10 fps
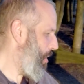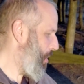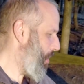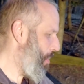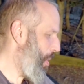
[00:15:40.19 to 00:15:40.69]

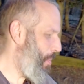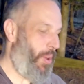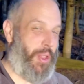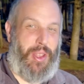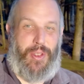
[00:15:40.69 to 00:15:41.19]
Make sure I'm not
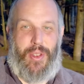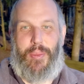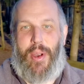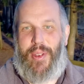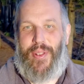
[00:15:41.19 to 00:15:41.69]
putting this
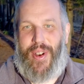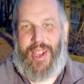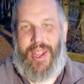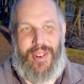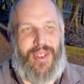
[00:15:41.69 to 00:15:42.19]
in my
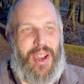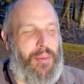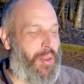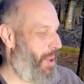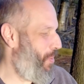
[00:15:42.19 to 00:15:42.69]
fucking
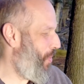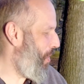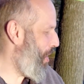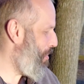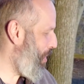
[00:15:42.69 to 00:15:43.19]
time-lapse
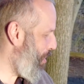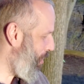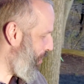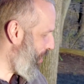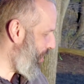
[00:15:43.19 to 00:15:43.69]
frame, but
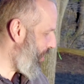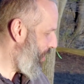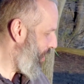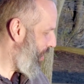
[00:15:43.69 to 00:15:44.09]
I'm doing